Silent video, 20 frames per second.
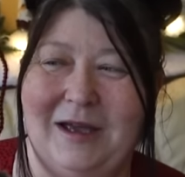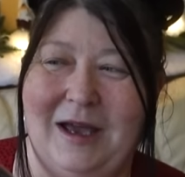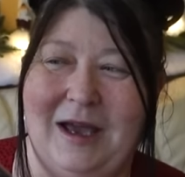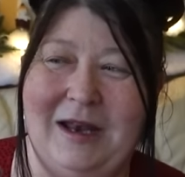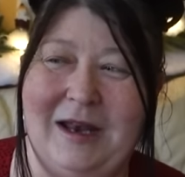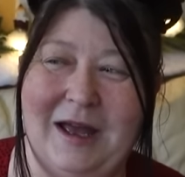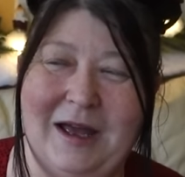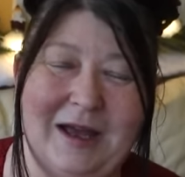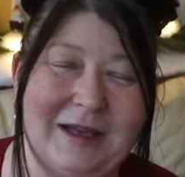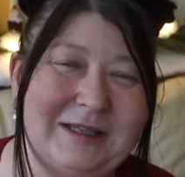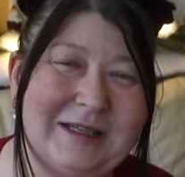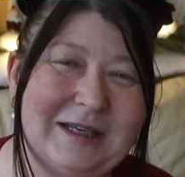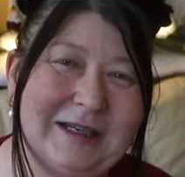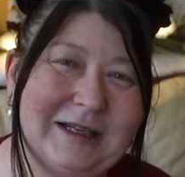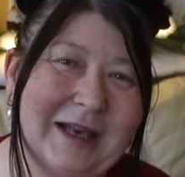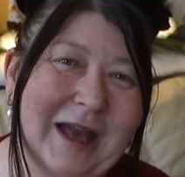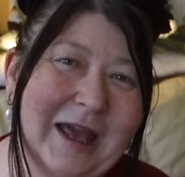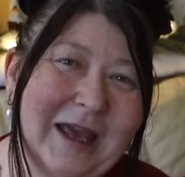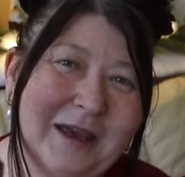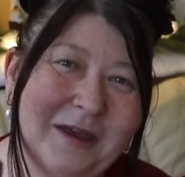And I
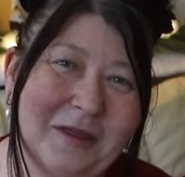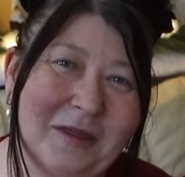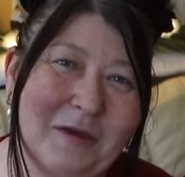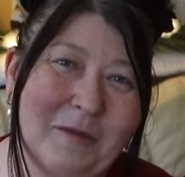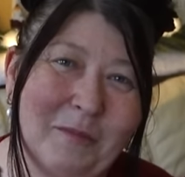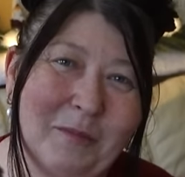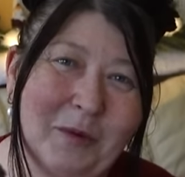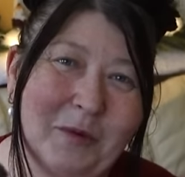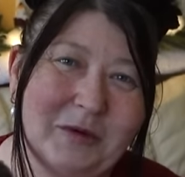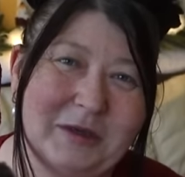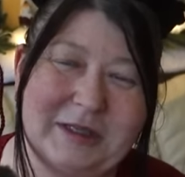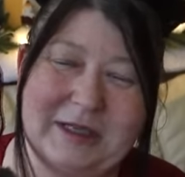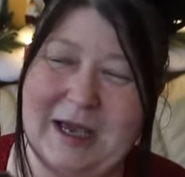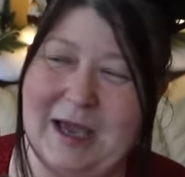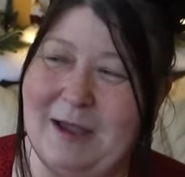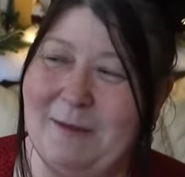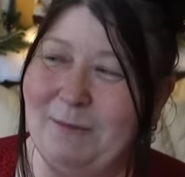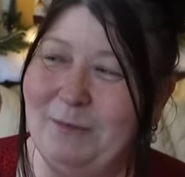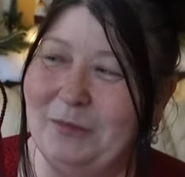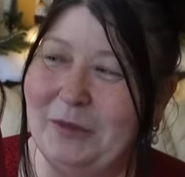did like them, but
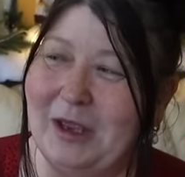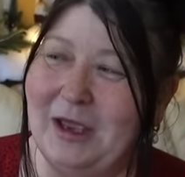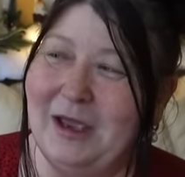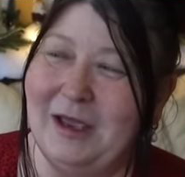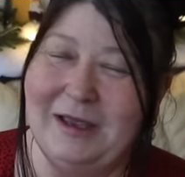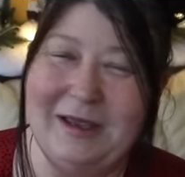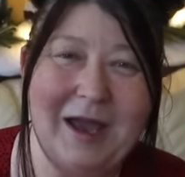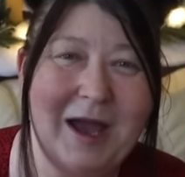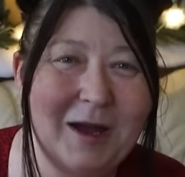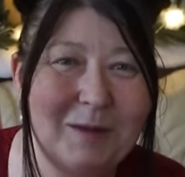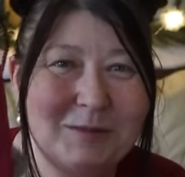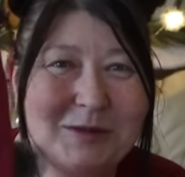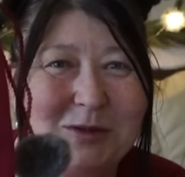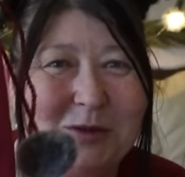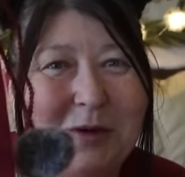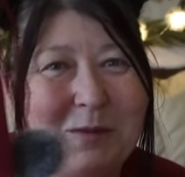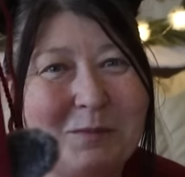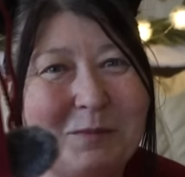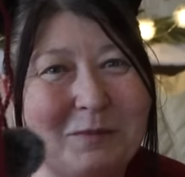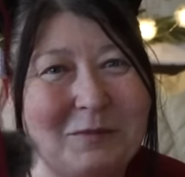yeah,
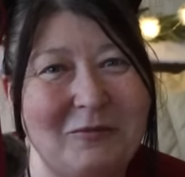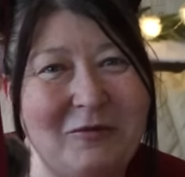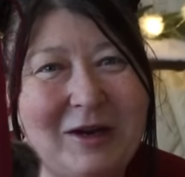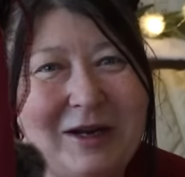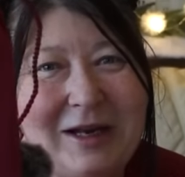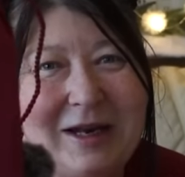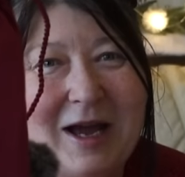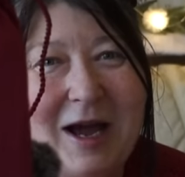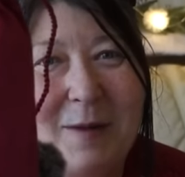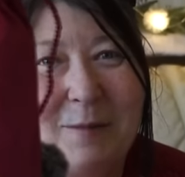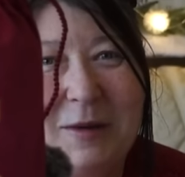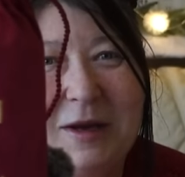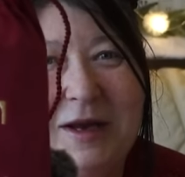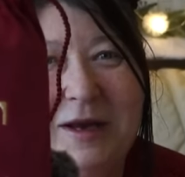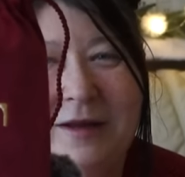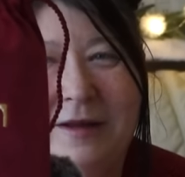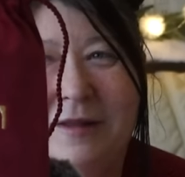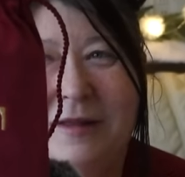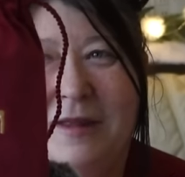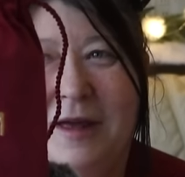I'm really
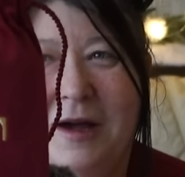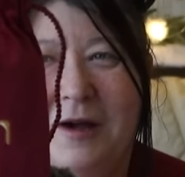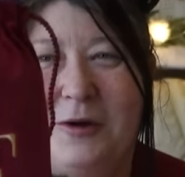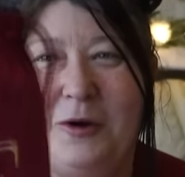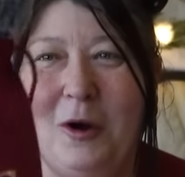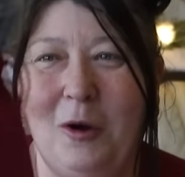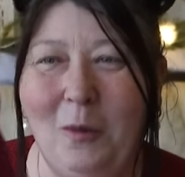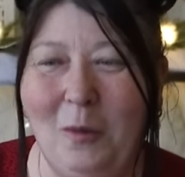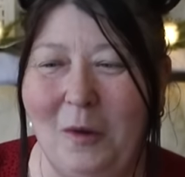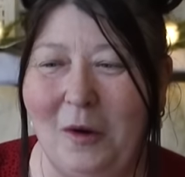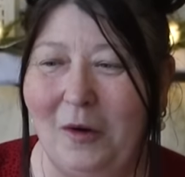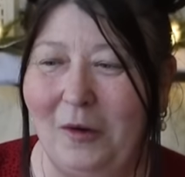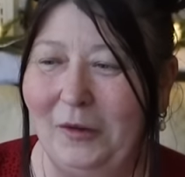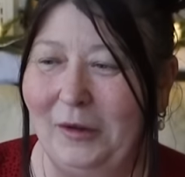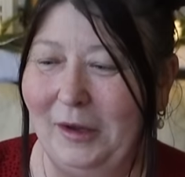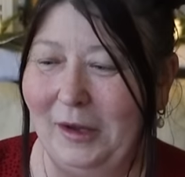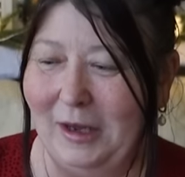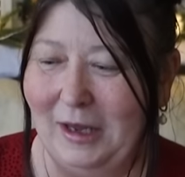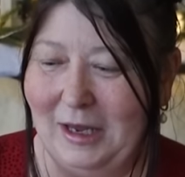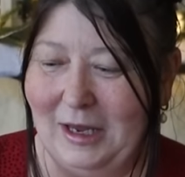happy that I got
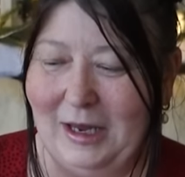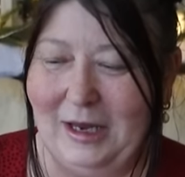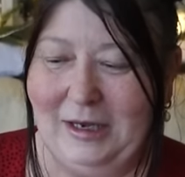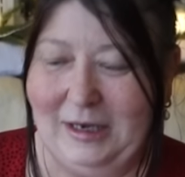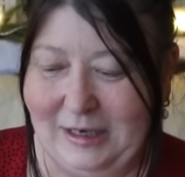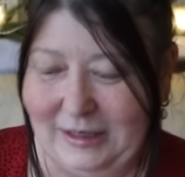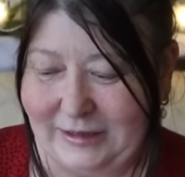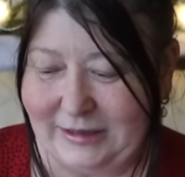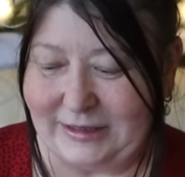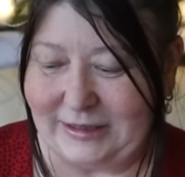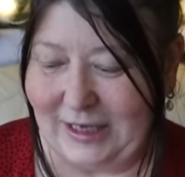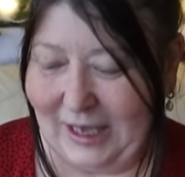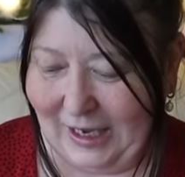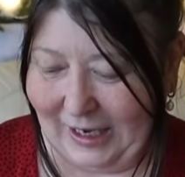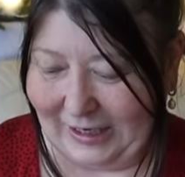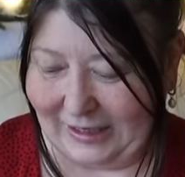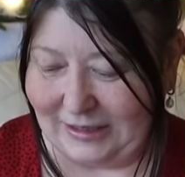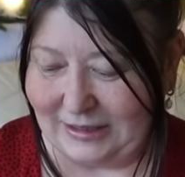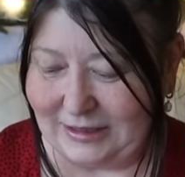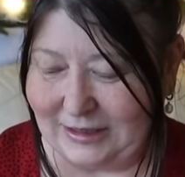one. And
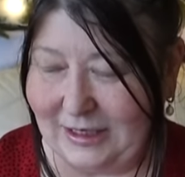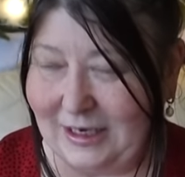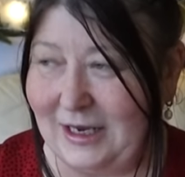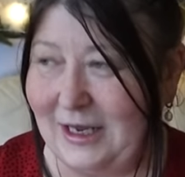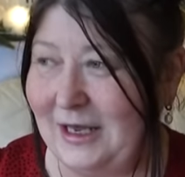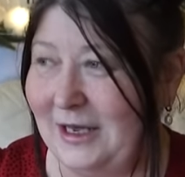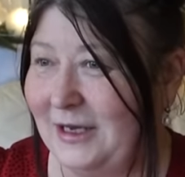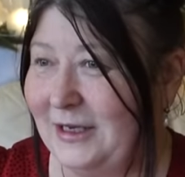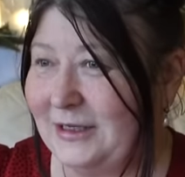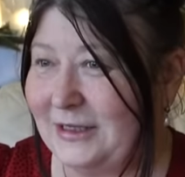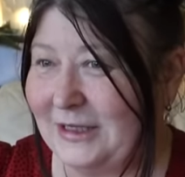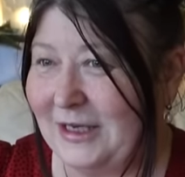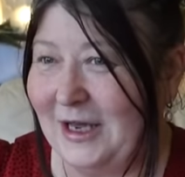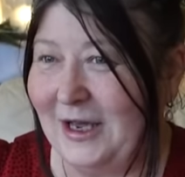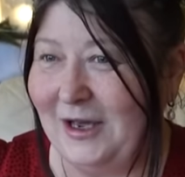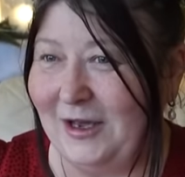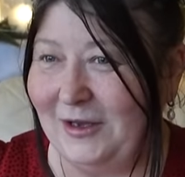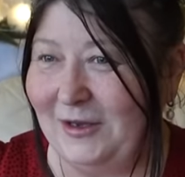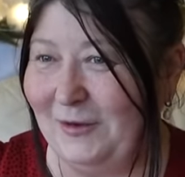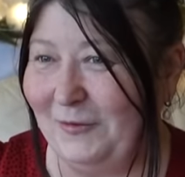inside is,
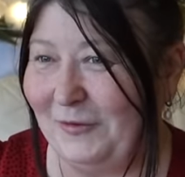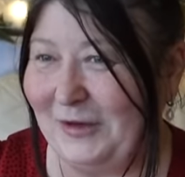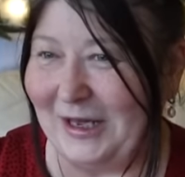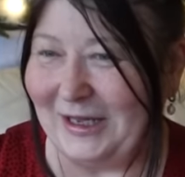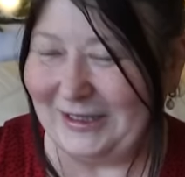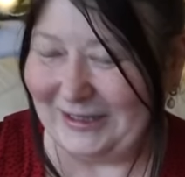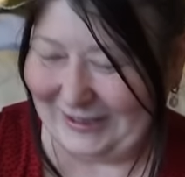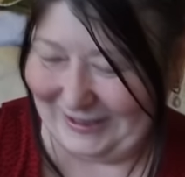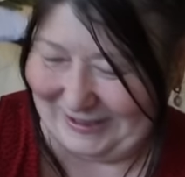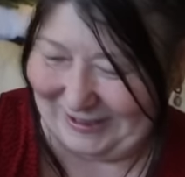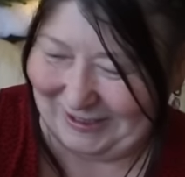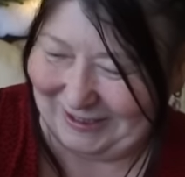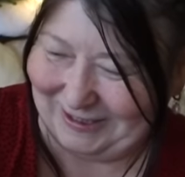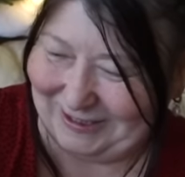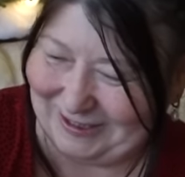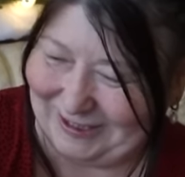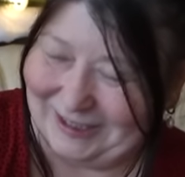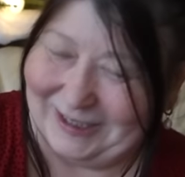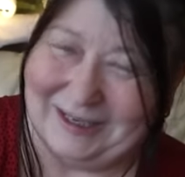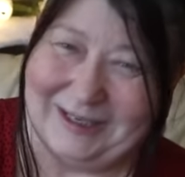you've guessed
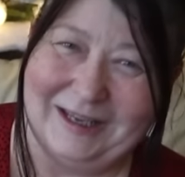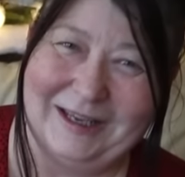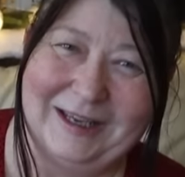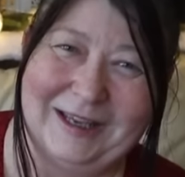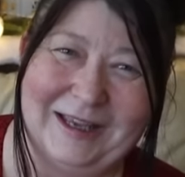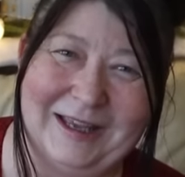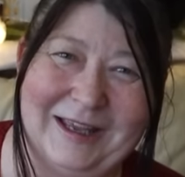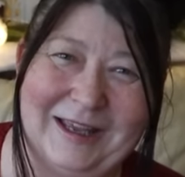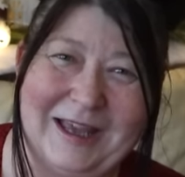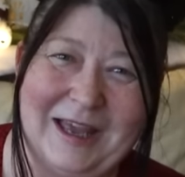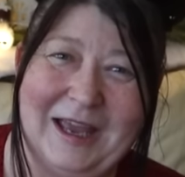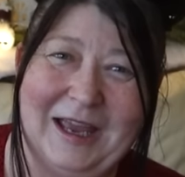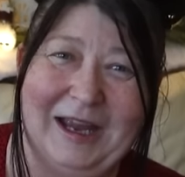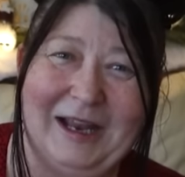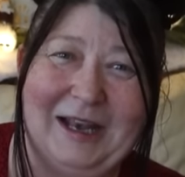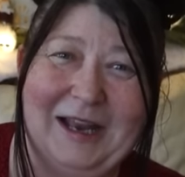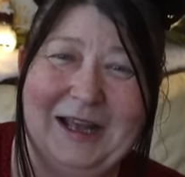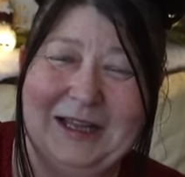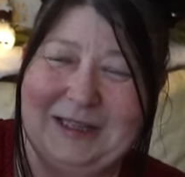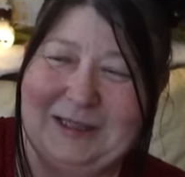it,
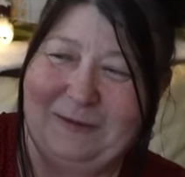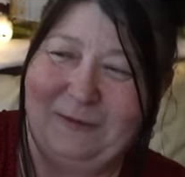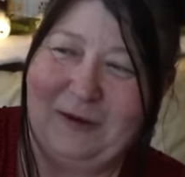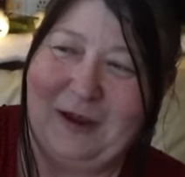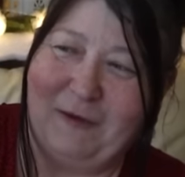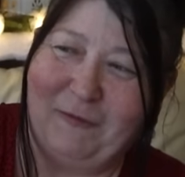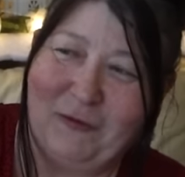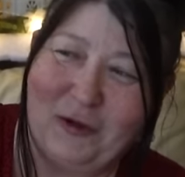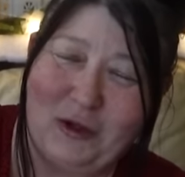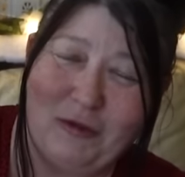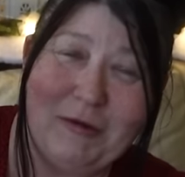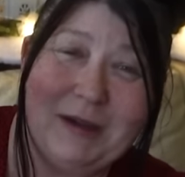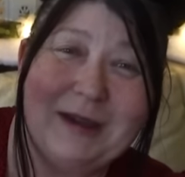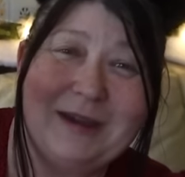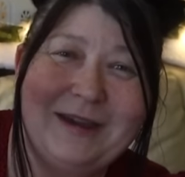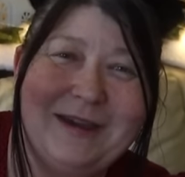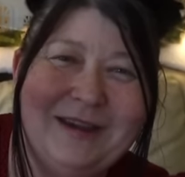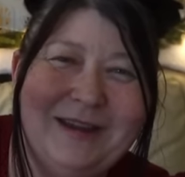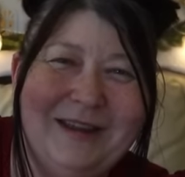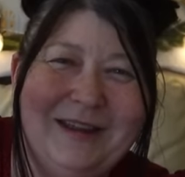Elaine's favourite
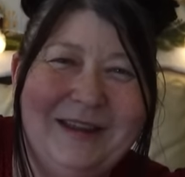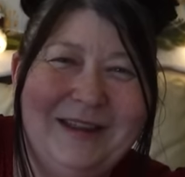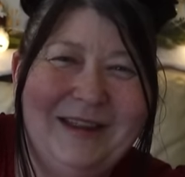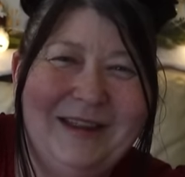drink,